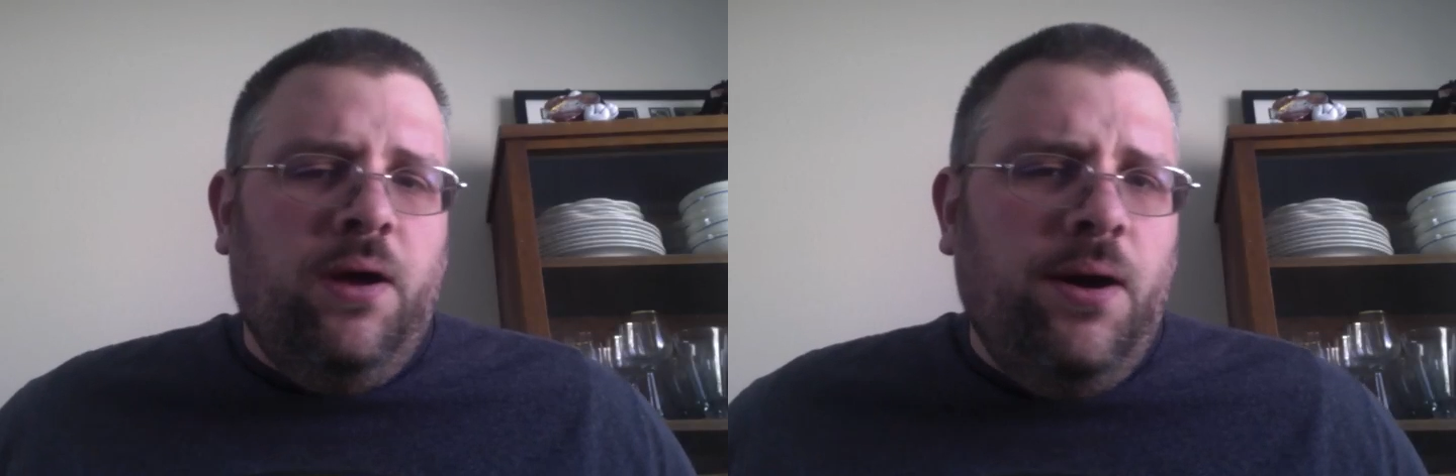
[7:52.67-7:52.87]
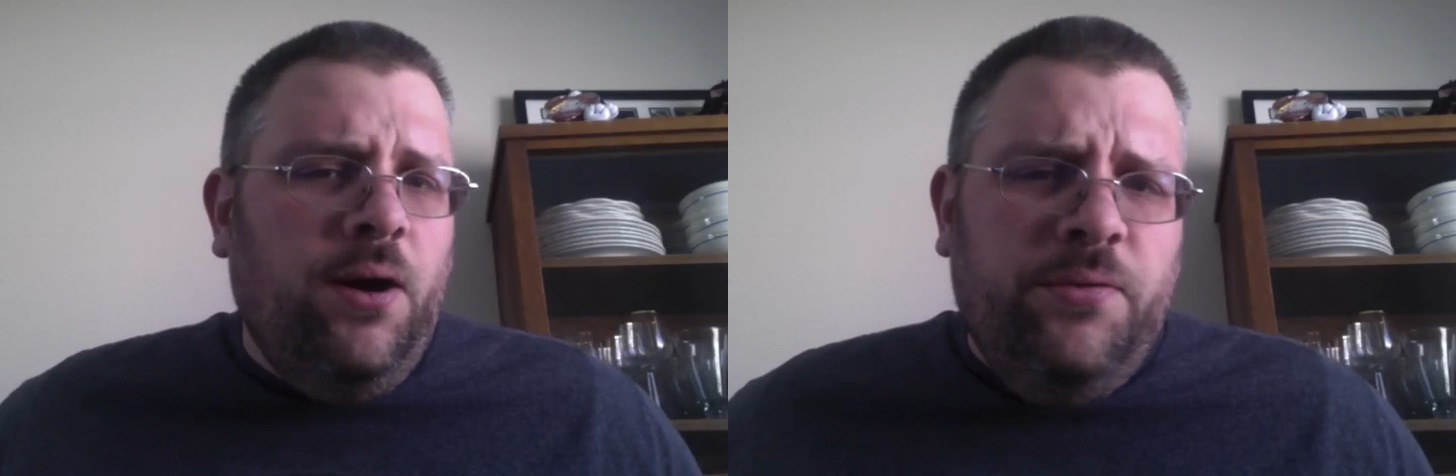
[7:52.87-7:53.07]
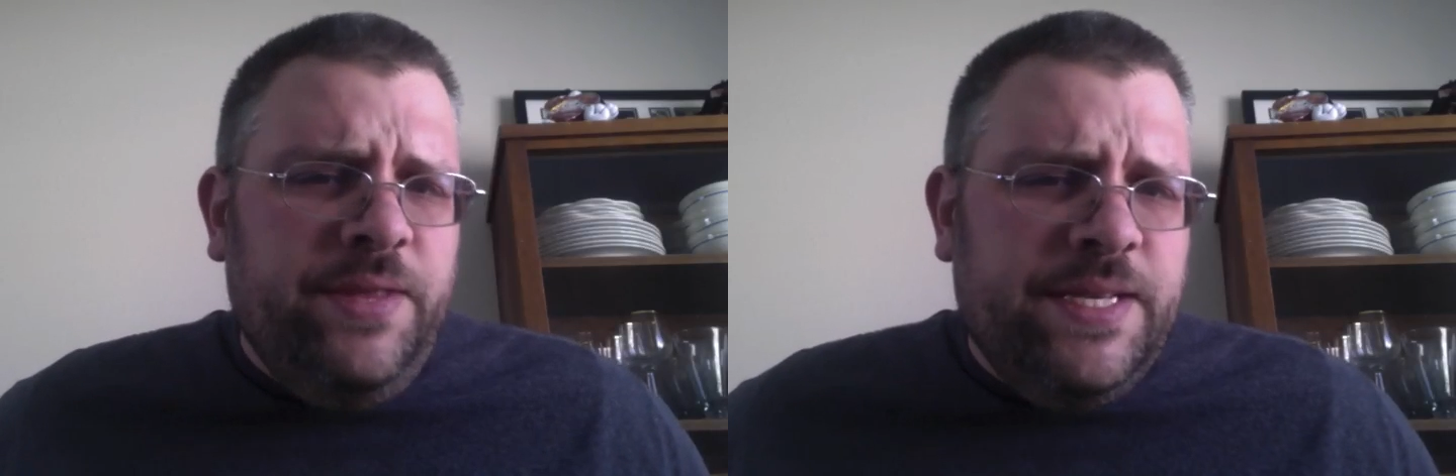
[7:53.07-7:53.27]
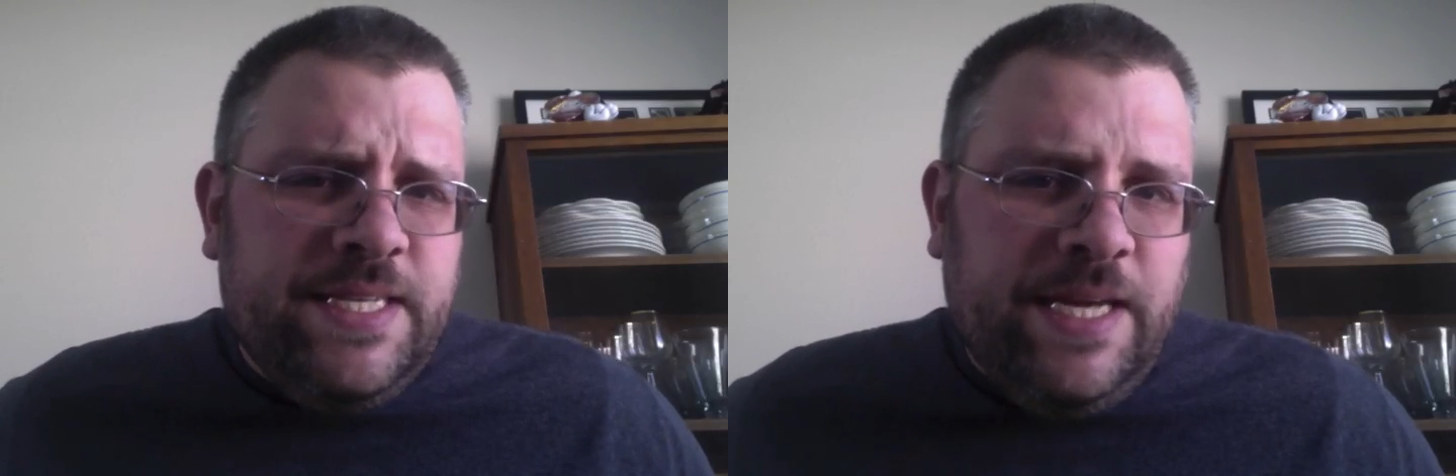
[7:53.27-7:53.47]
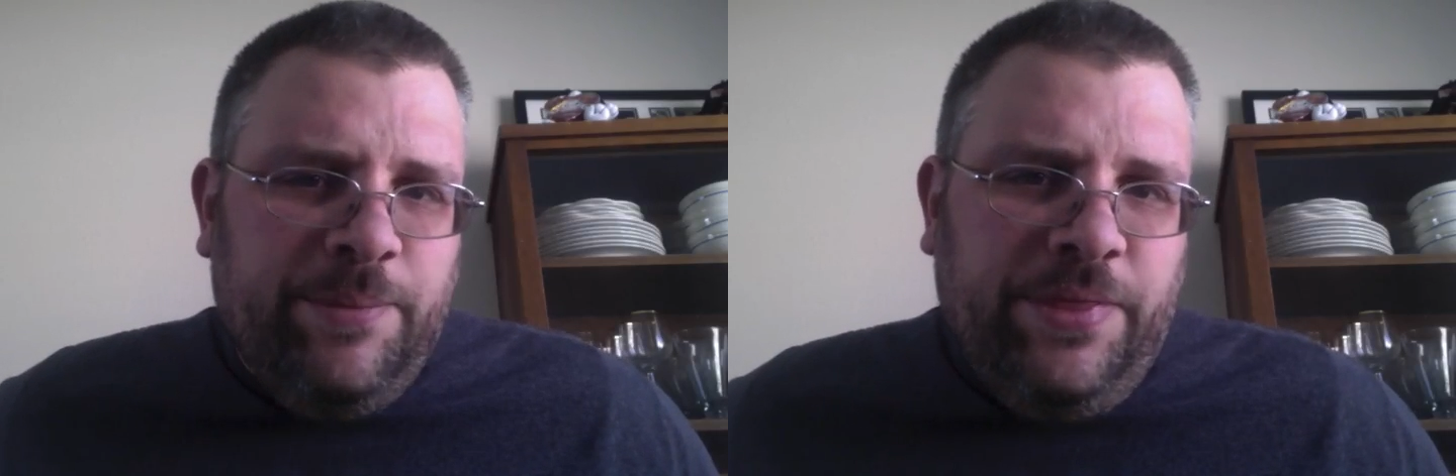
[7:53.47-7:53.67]
all of
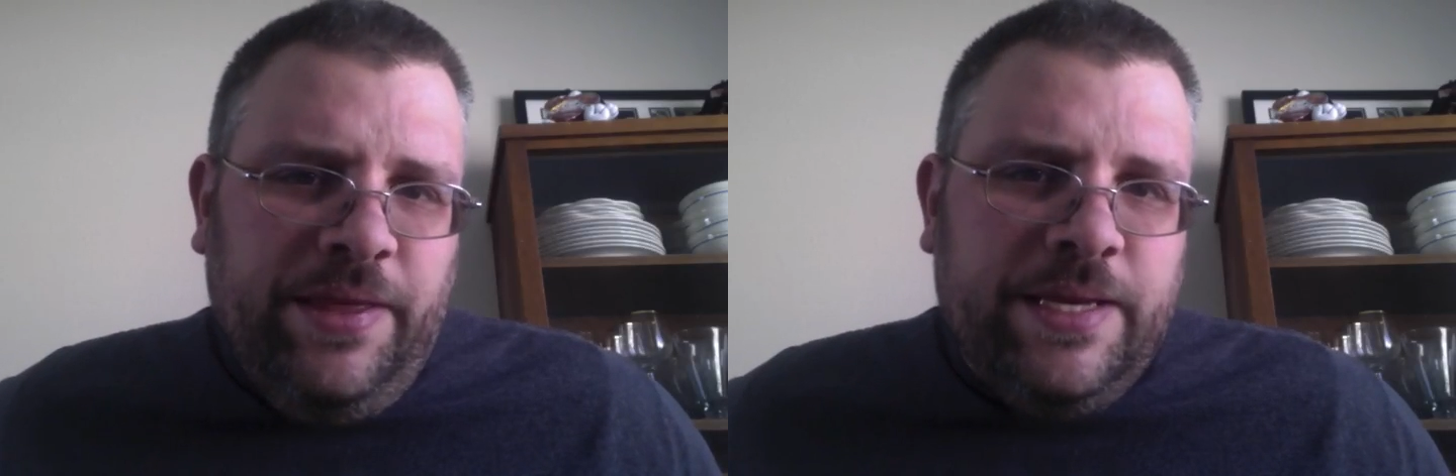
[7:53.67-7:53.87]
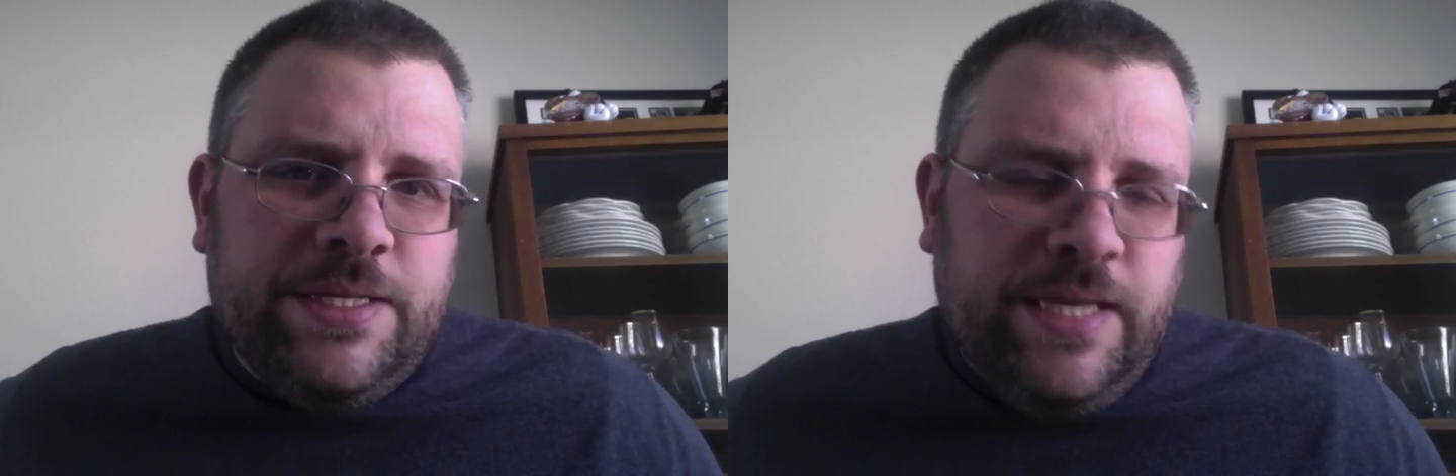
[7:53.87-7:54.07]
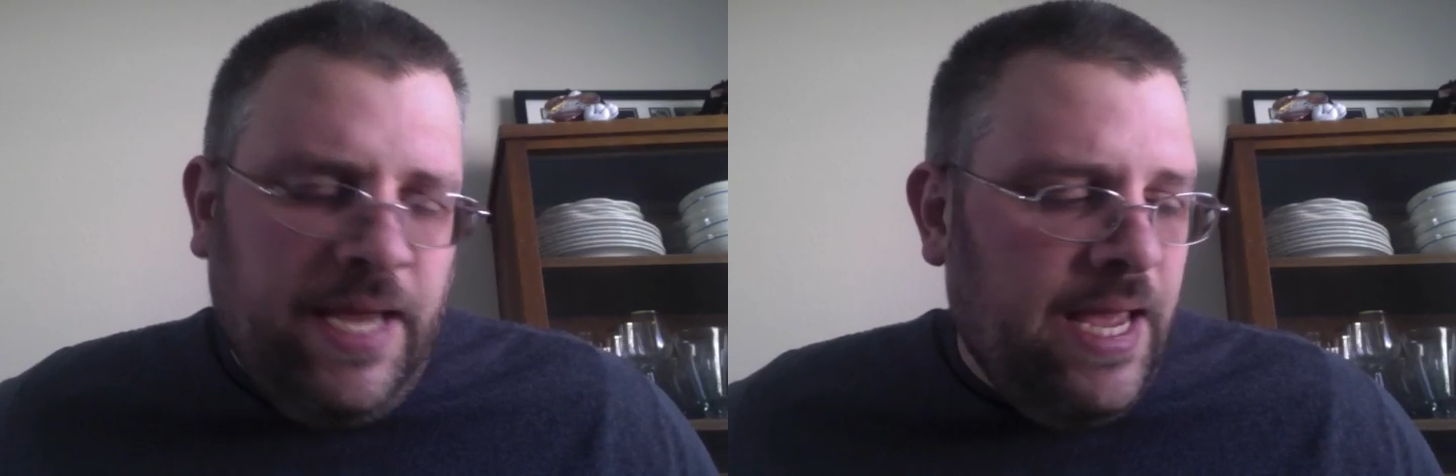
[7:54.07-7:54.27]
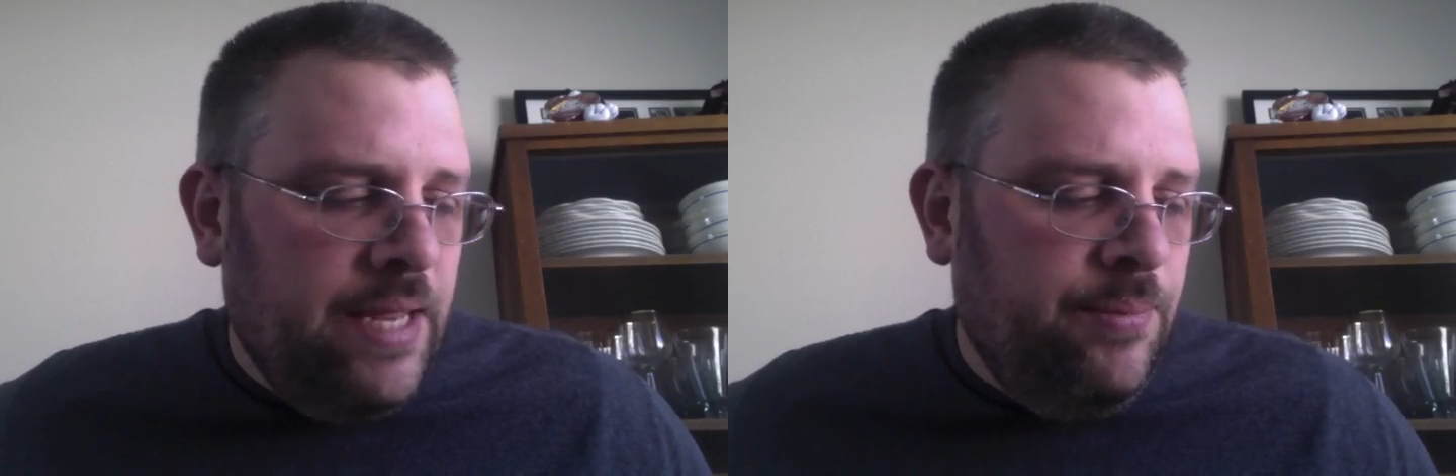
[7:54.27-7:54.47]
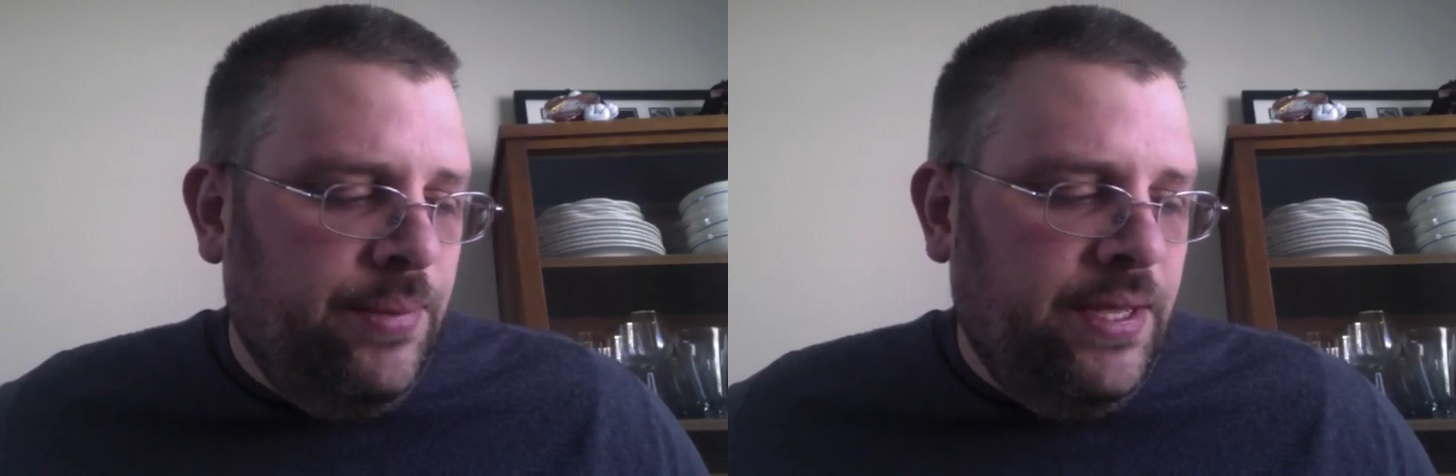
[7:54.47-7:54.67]
these type things
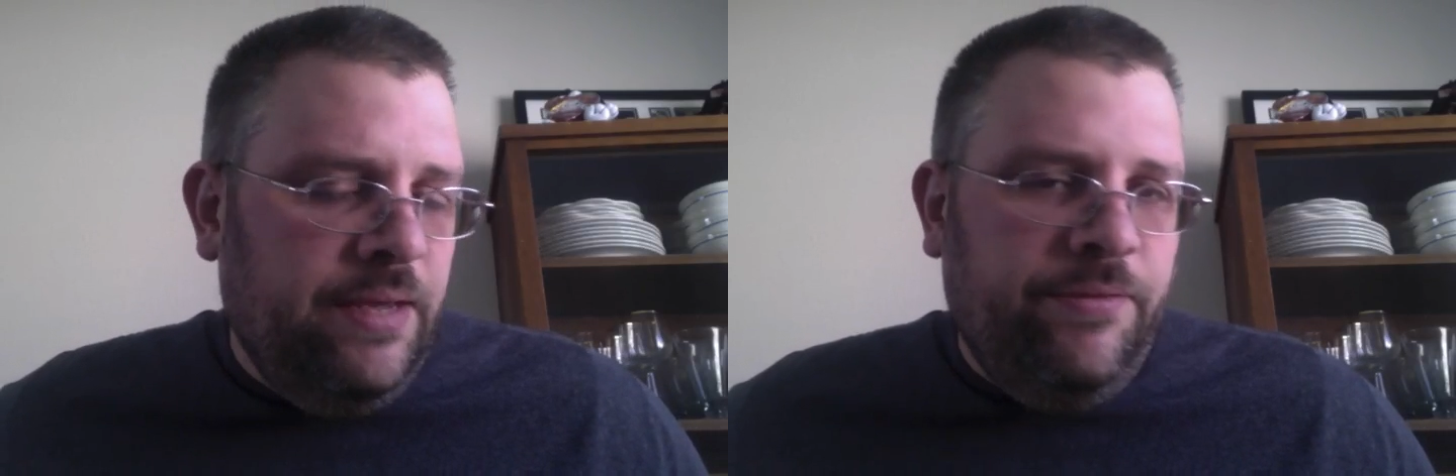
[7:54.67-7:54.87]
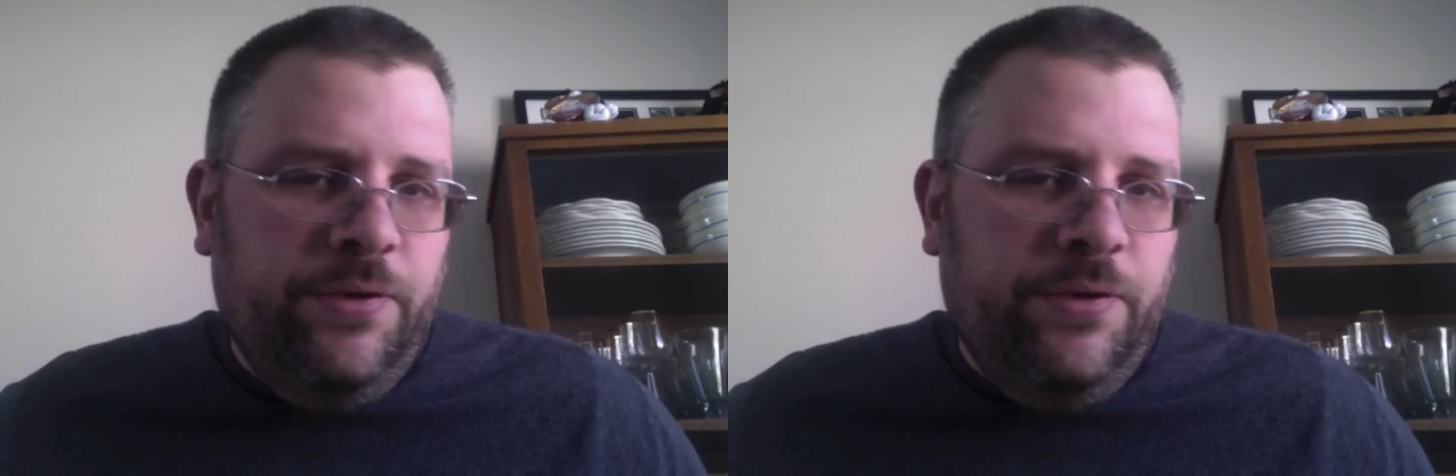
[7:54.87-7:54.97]
can be